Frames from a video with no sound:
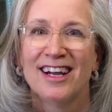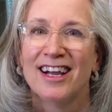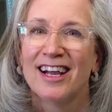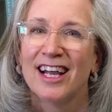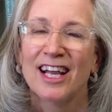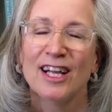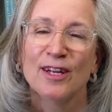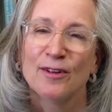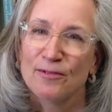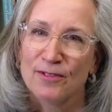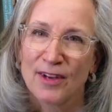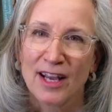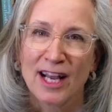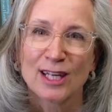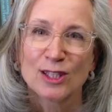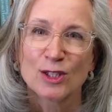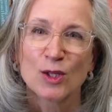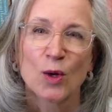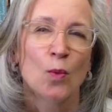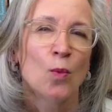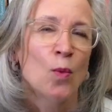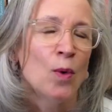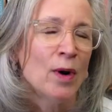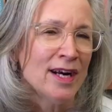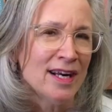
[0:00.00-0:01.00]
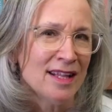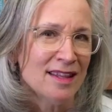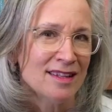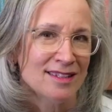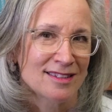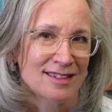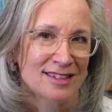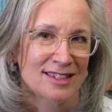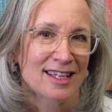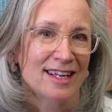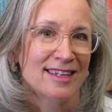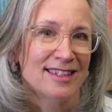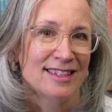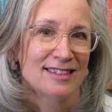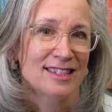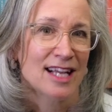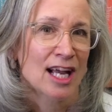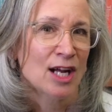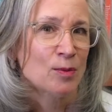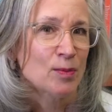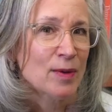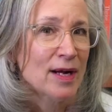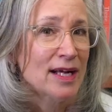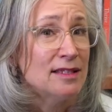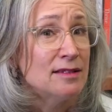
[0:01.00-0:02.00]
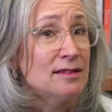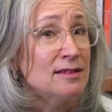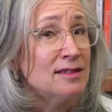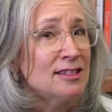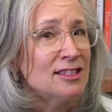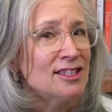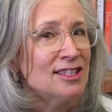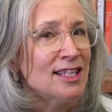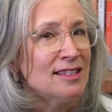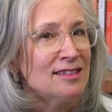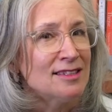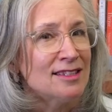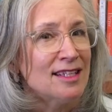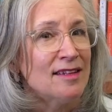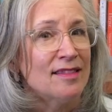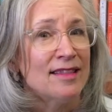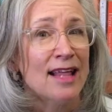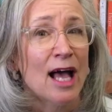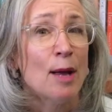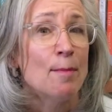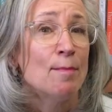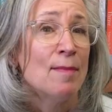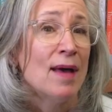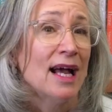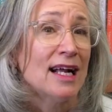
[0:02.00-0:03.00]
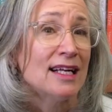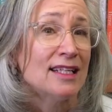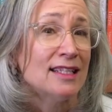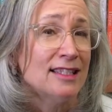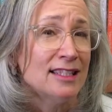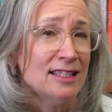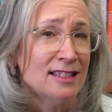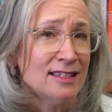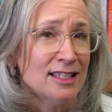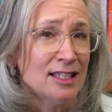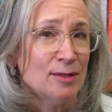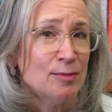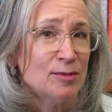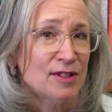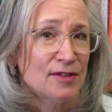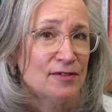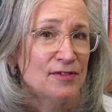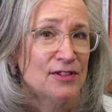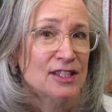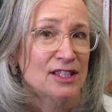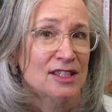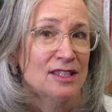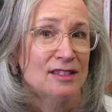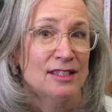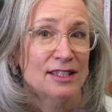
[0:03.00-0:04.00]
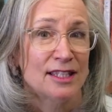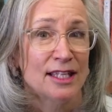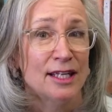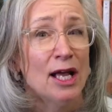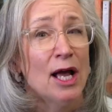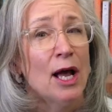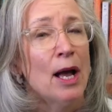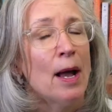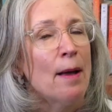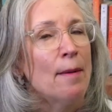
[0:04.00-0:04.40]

In fact, one of the studies I read suggested that magnesium deficiency